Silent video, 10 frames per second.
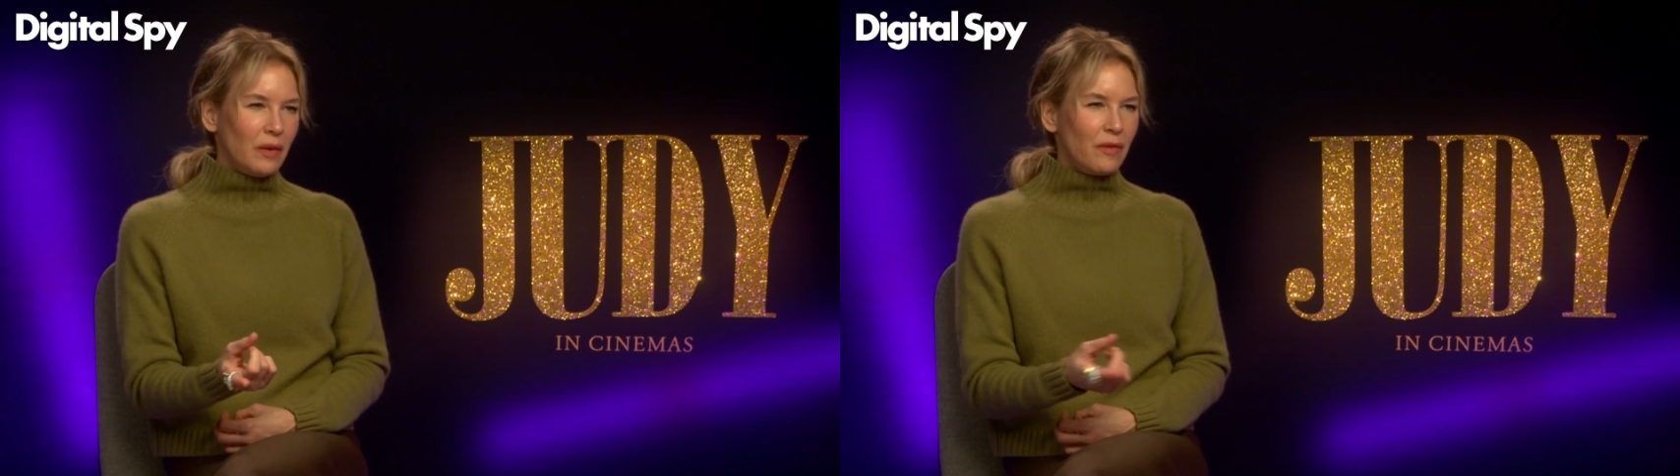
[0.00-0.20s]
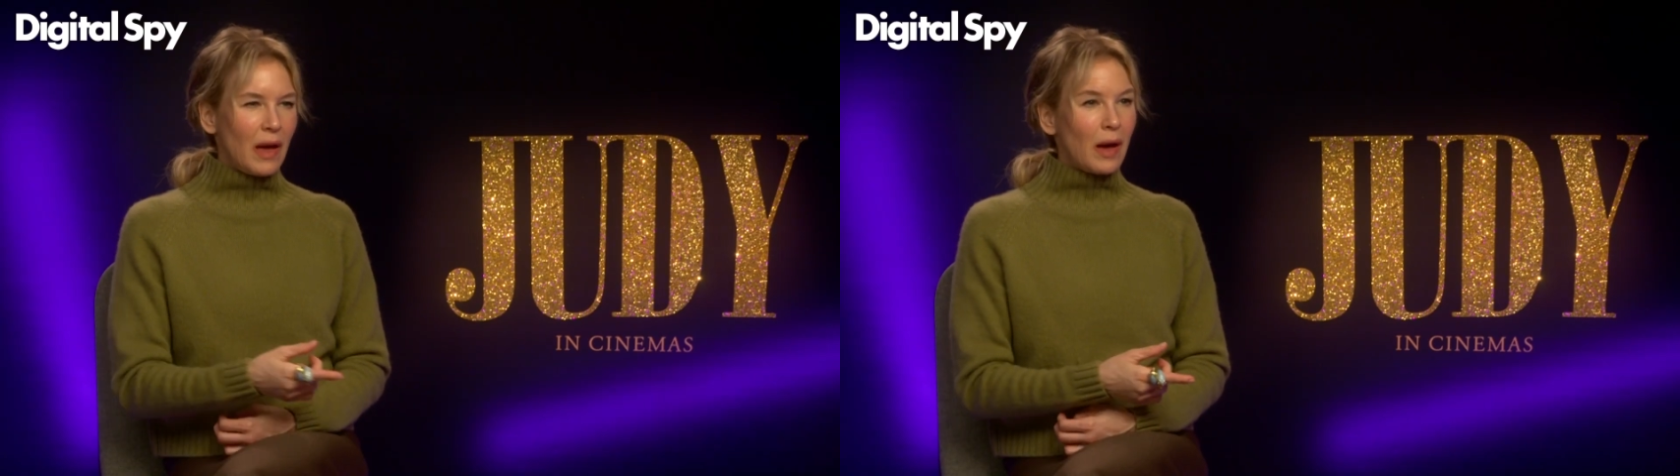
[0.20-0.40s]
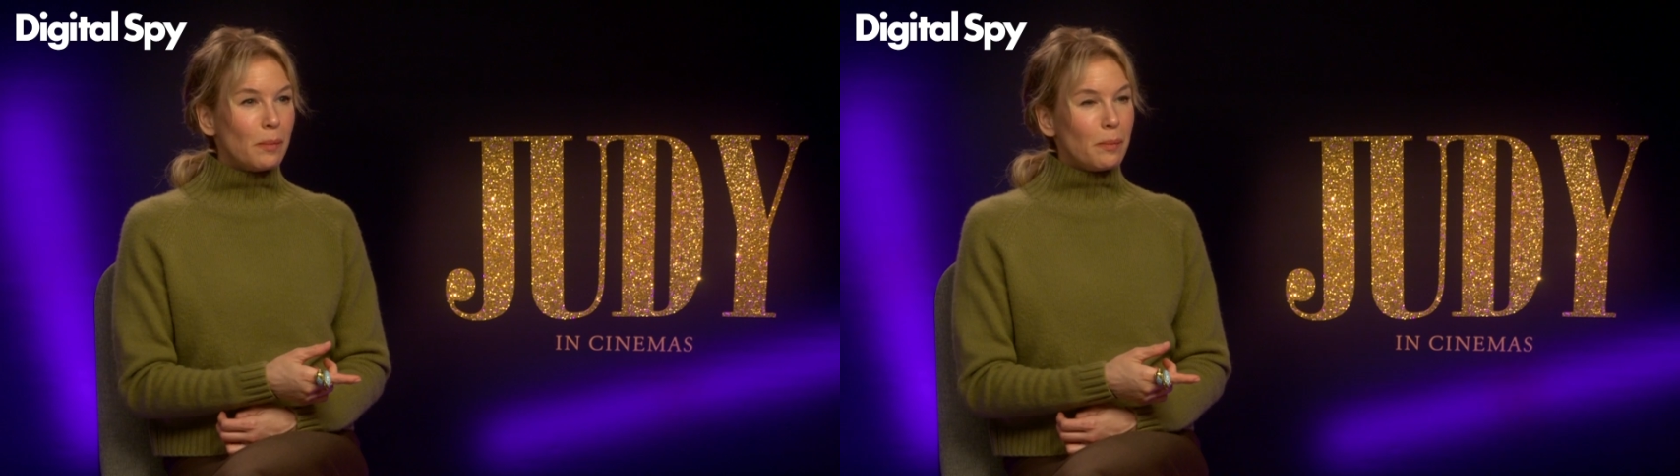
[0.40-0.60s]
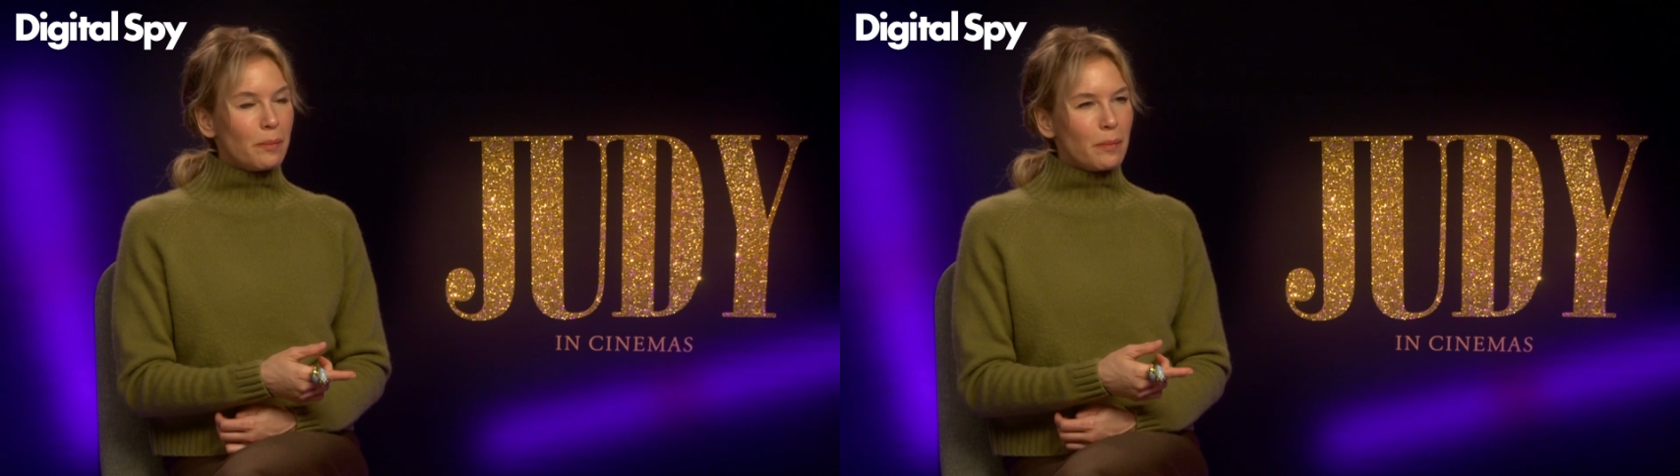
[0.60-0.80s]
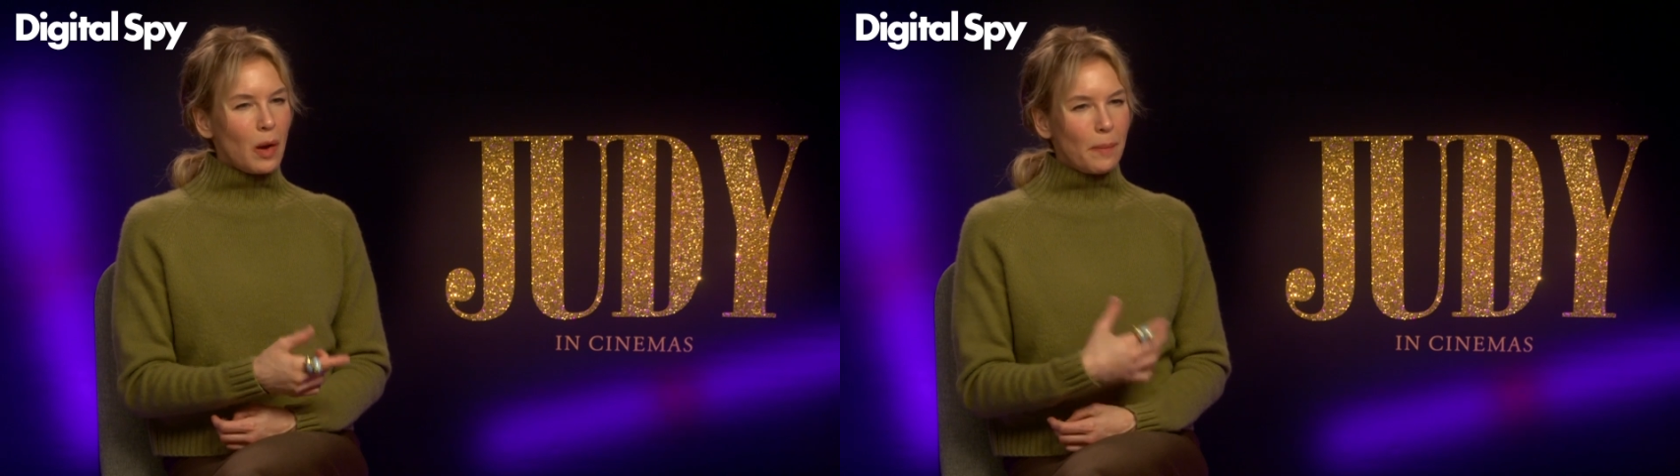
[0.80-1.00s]
of that
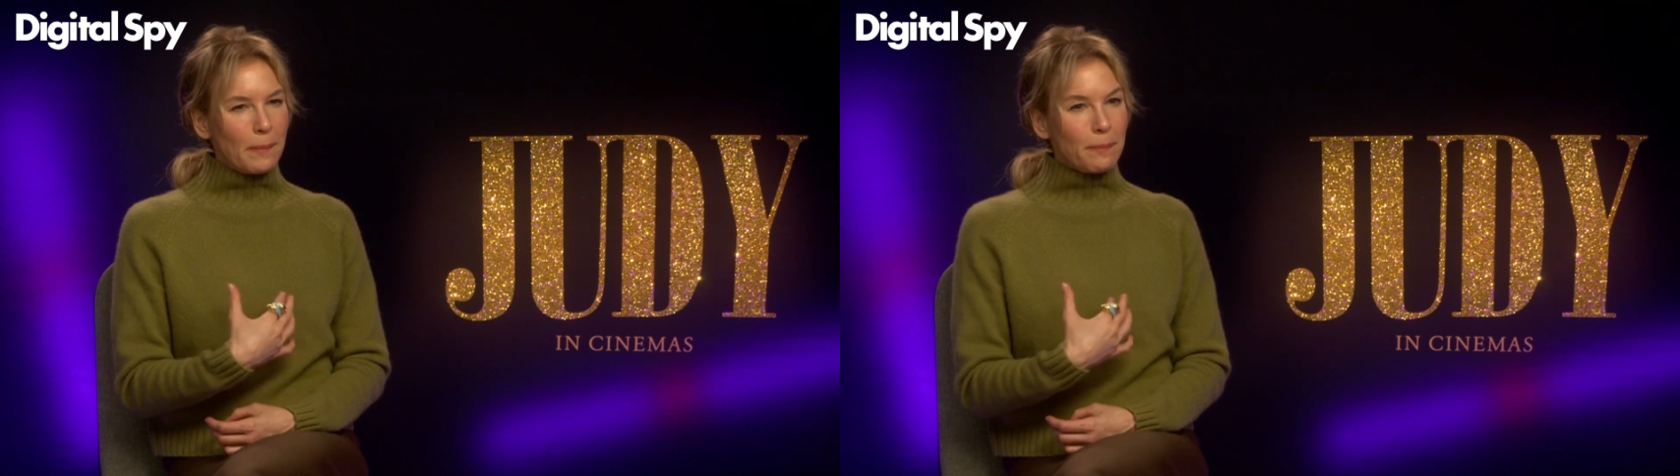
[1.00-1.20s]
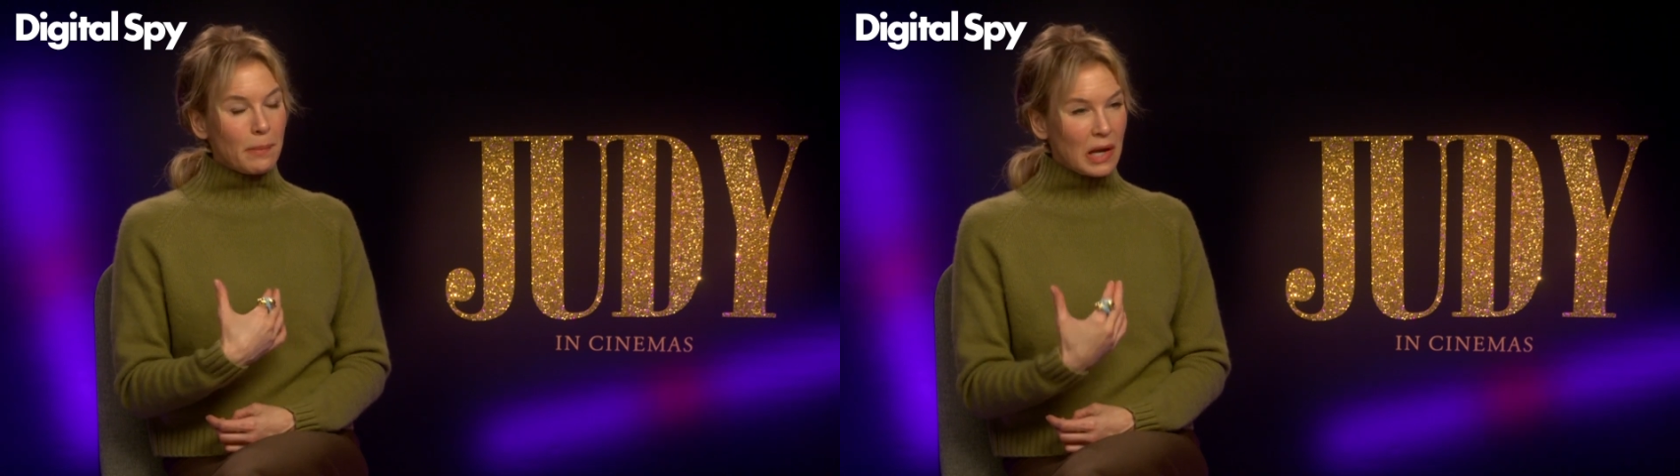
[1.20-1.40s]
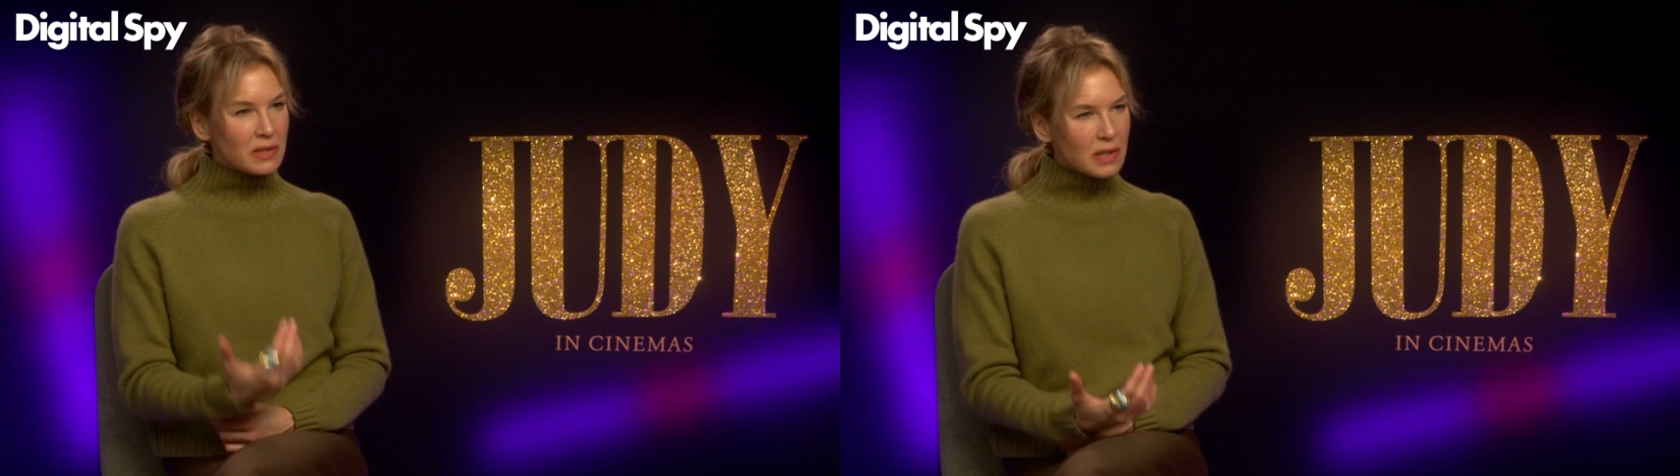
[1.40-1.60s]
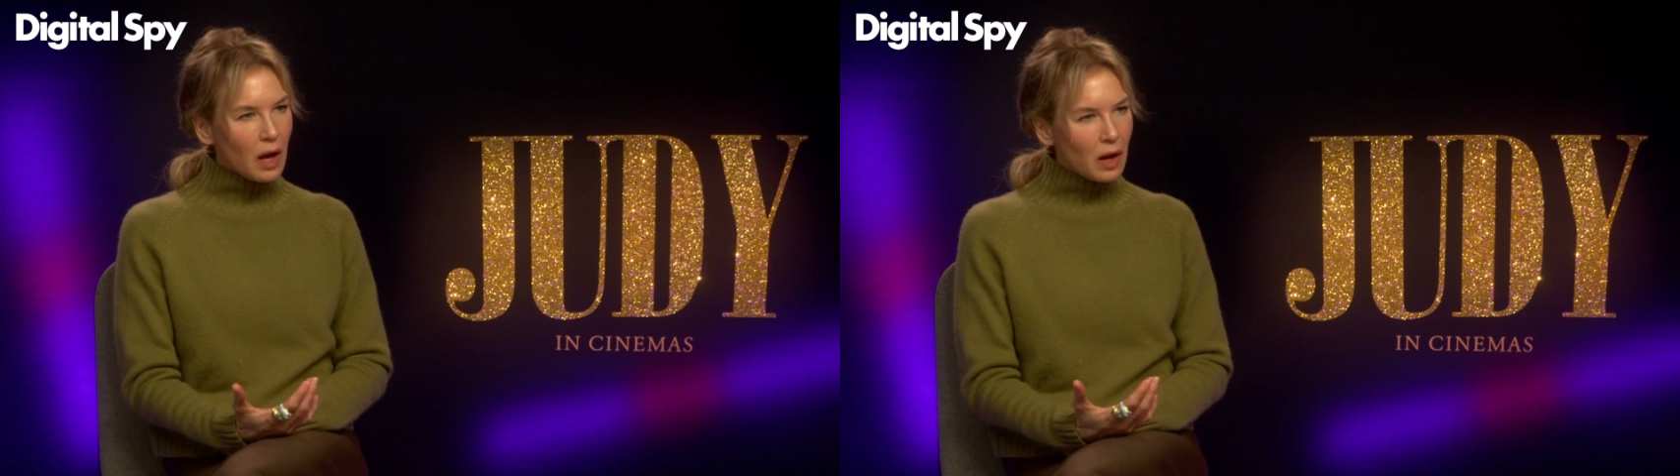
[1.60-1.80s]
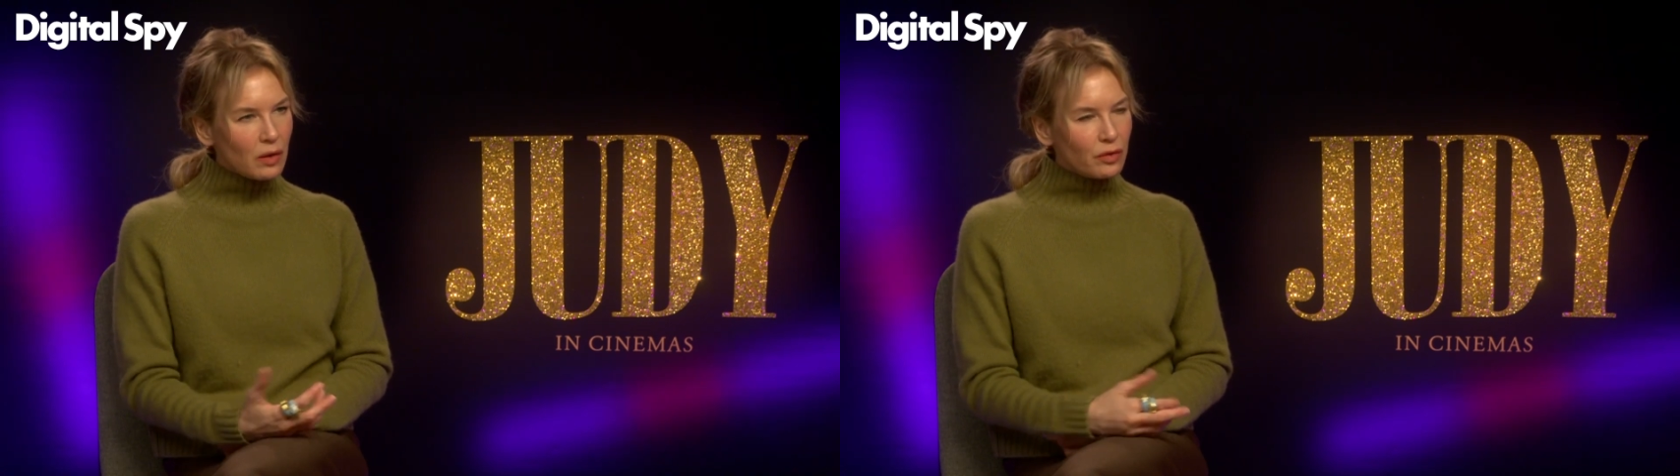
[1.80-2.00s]

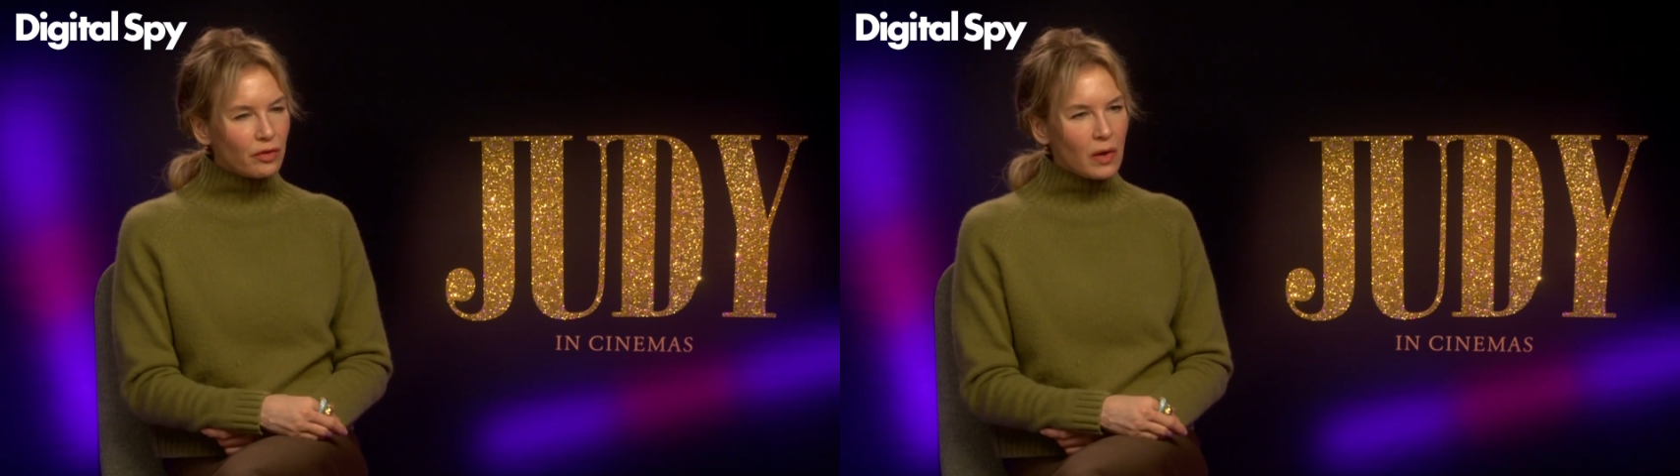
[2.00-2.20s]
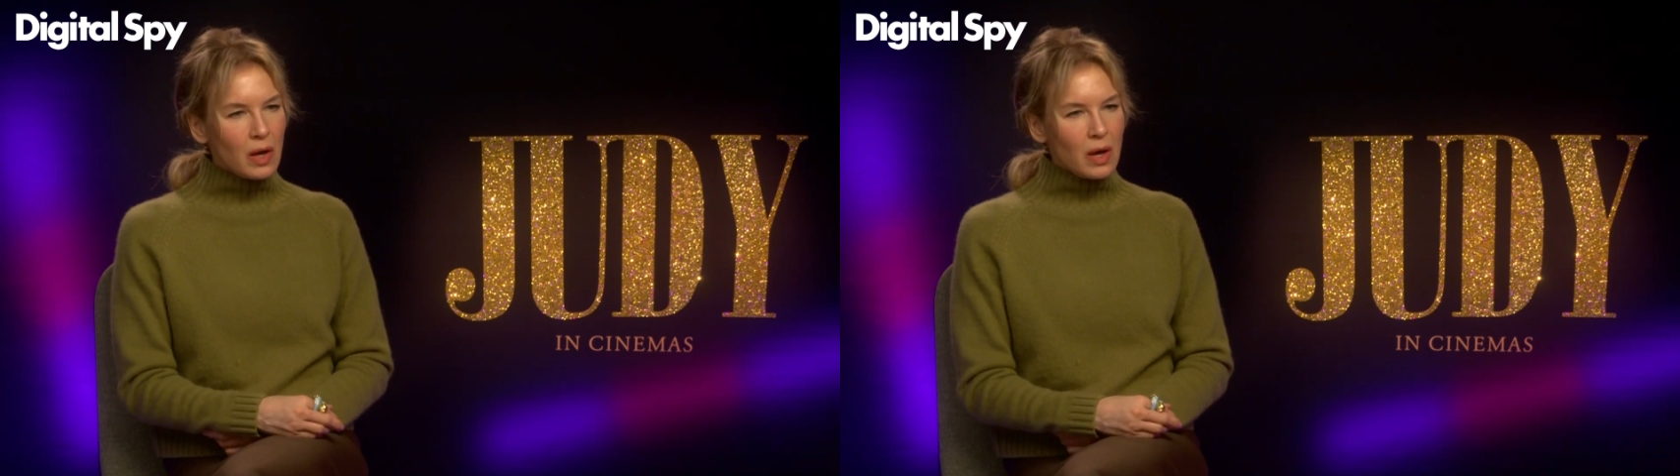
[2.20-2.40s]
myself,